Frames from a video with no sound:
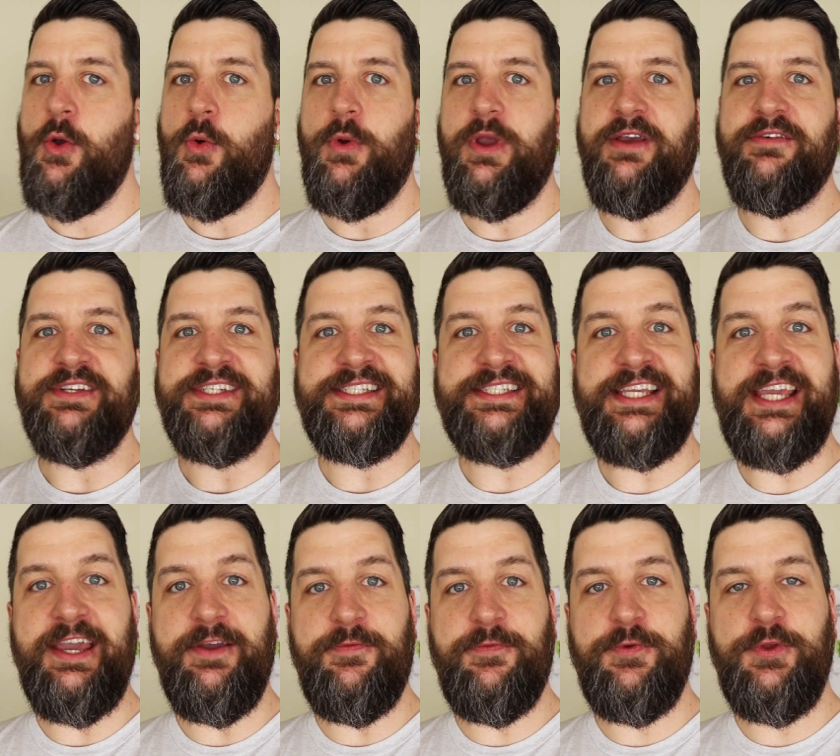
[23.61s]
We have a
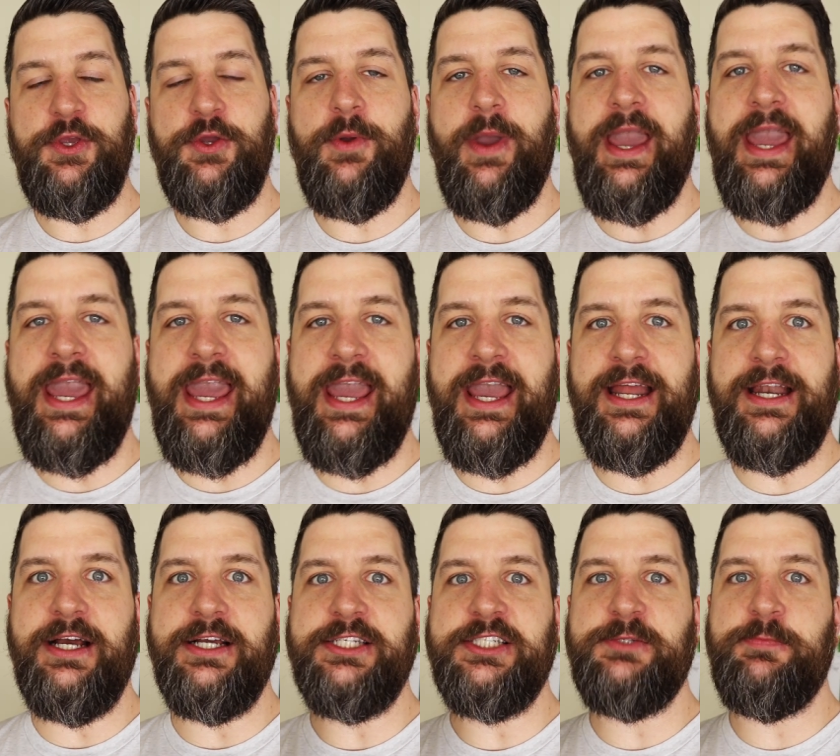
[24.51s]
skit for you
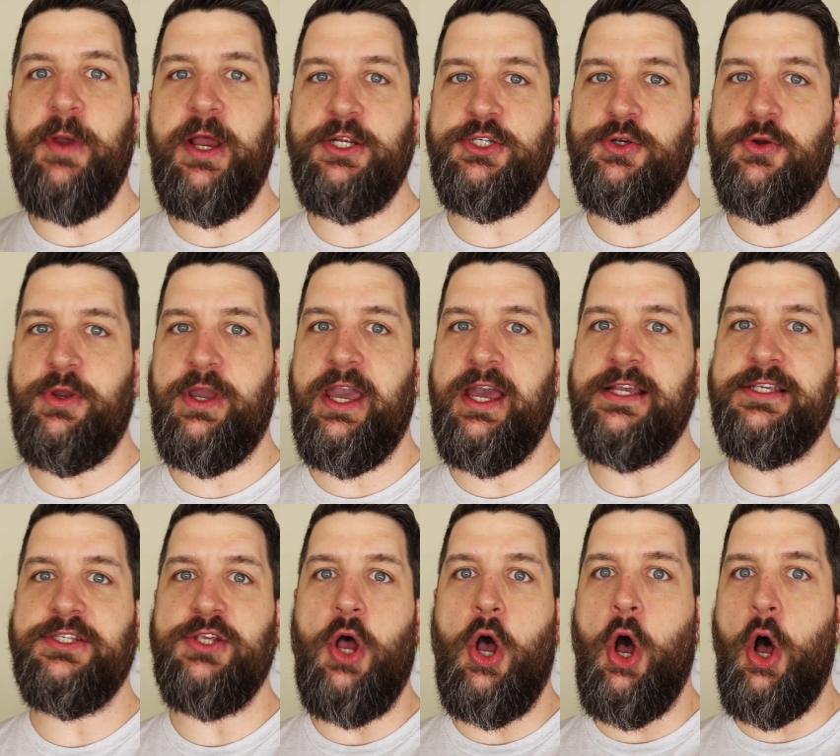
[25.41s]
and a special
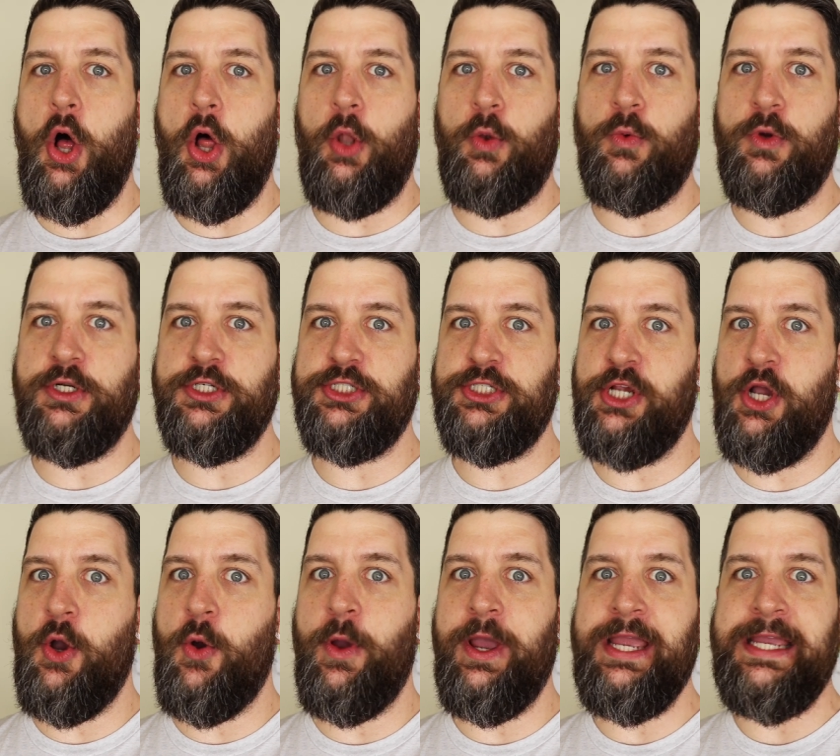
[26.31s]
guest all in one
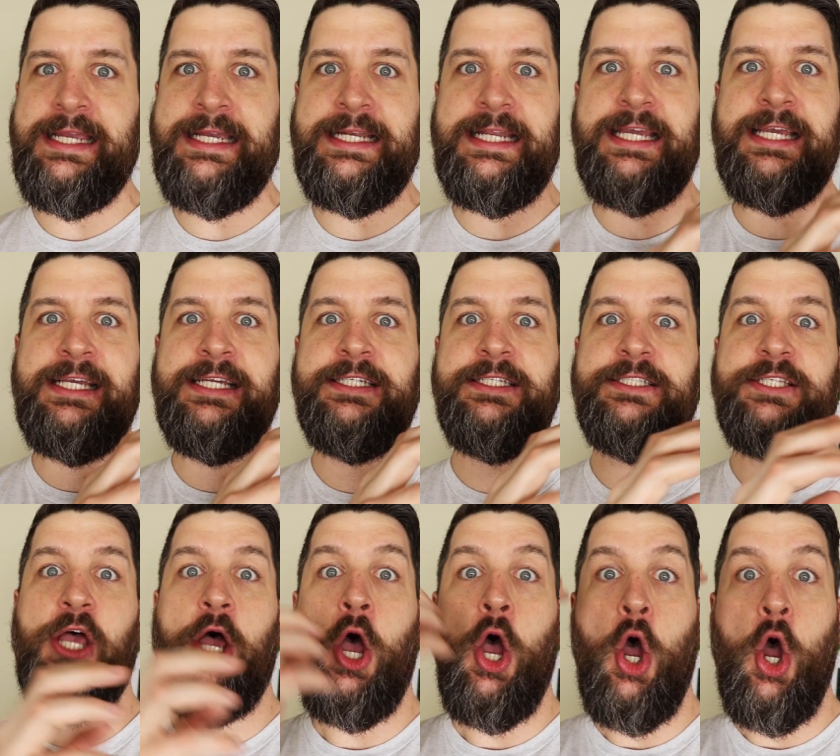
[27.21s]
show. It
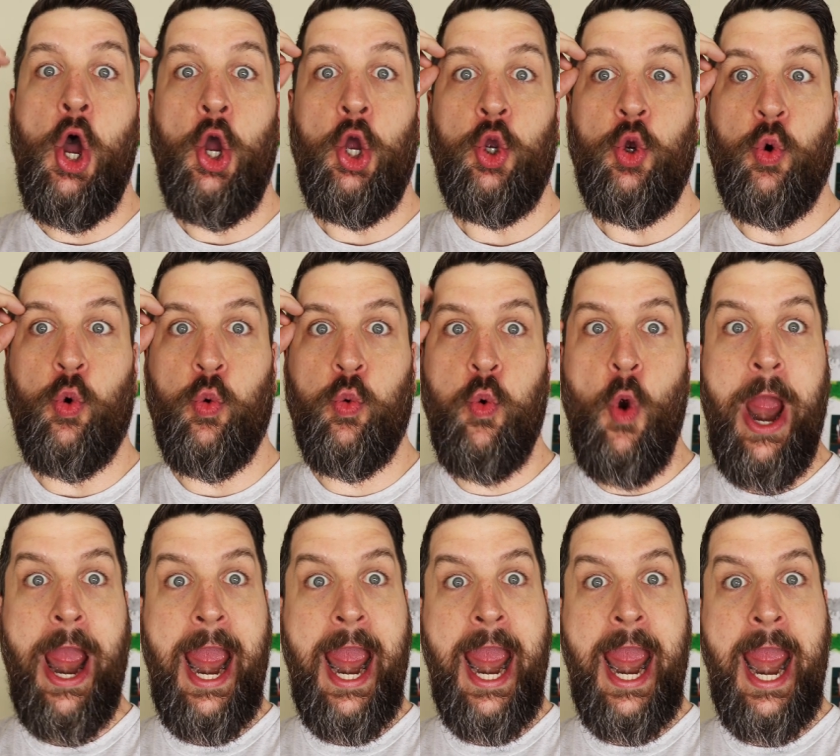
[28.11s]
is
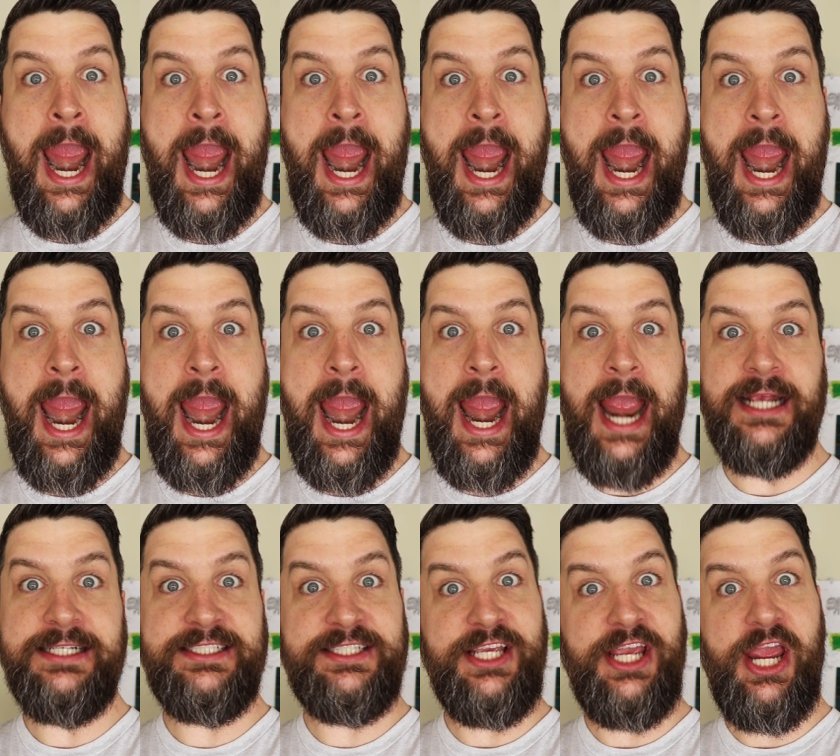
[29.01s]

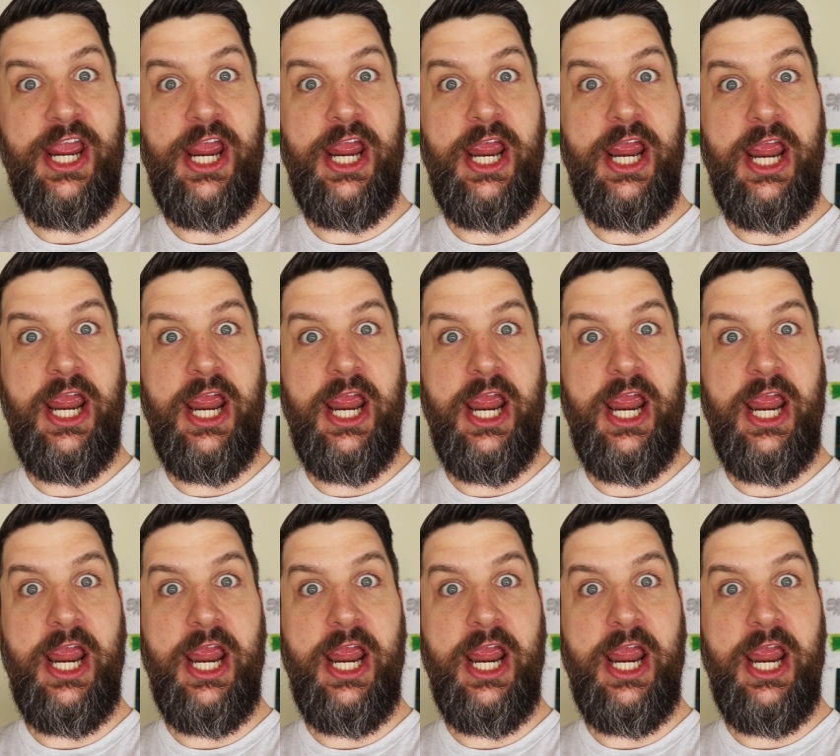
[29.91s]
crazy.